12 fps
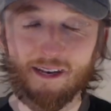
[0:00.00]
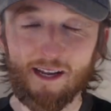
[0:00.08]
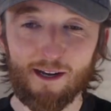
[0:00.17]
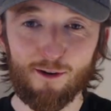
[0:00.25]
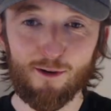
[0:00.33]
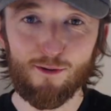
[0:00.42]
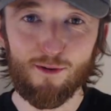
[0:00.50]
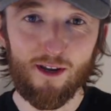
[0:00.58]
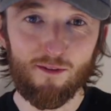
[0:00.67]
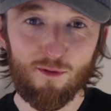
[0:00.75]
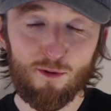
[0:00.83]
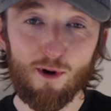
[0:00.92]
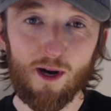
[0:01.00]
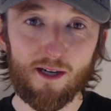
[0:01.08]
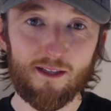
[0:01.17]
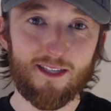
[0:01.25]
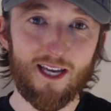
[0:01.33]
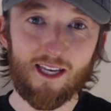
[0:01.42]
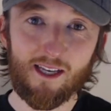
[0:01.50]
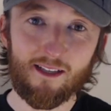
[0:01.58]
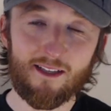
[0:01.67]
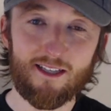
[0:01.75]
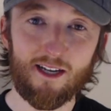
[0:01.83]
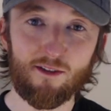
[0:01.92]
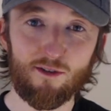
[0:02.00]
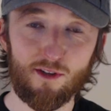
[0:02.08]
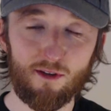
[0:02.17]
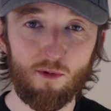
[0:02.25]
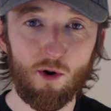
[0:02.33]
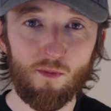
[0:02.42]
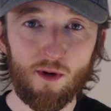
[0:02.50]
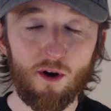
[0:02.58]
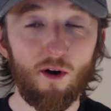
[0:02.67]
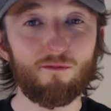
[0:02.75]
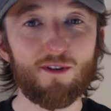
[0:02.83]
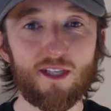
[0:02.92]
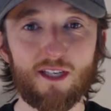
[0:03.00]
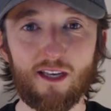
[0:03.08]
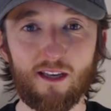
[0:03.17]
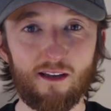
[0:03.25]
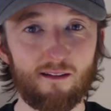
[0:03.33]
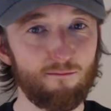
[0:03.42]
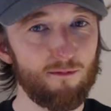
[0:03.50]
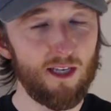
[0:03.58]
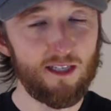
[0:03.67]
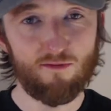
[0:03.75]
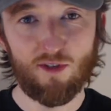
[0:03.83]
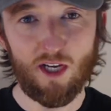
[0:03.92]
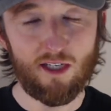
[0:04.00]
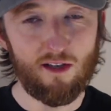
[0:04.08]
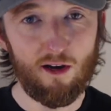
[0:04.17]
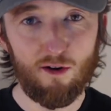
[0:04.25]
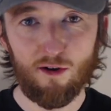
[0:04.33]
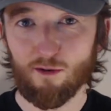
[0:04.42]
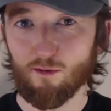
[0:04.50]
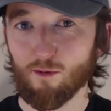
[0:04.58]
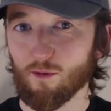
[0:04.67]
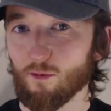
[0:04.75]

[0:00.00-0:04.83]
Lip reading: Now if you are taking the CELTA at the moment, obviously things have changed a lot.